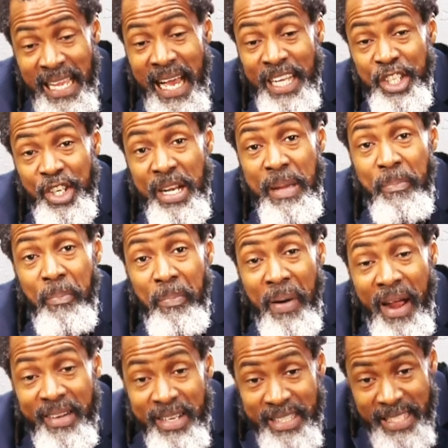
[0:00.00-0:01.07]
actually
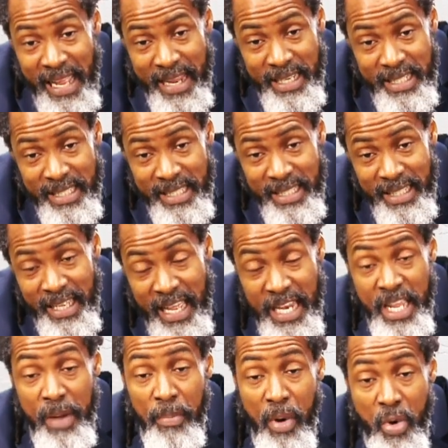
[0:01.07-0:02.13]
parasite in
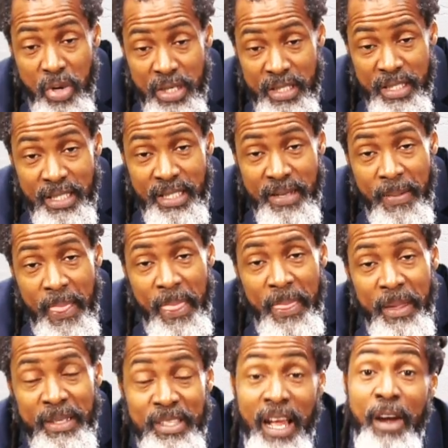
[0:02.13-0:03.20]
your bones.
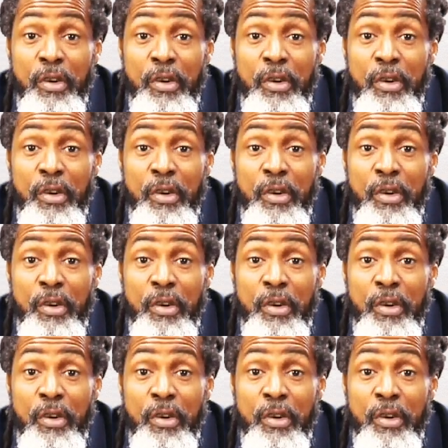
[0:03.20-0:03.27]
So I'll